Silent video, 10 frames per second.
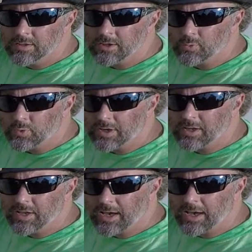at
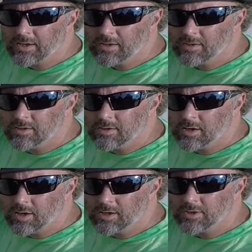
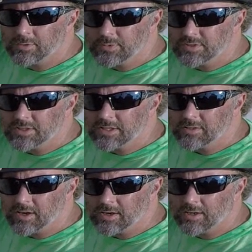
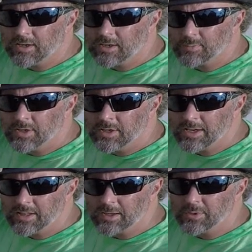rick@concretemystique.com
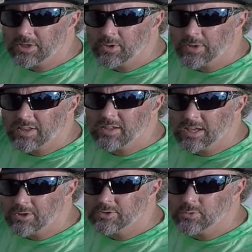and let me know anything
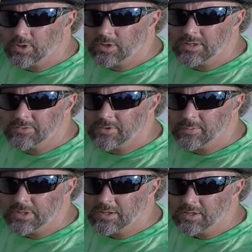else you want to learn from
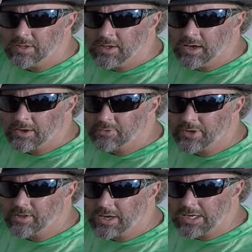me. I've
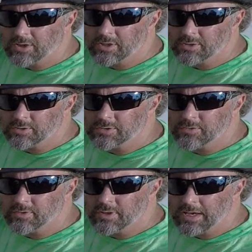written a lot of articles
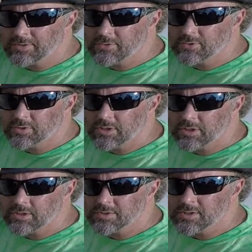over the last 2
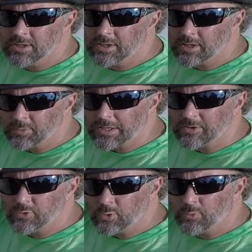years. I'm
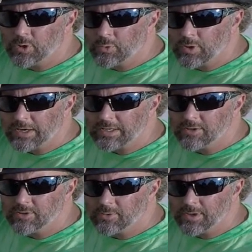getting to a point where I
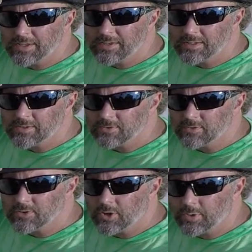need new ideas.
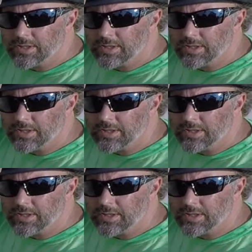So don't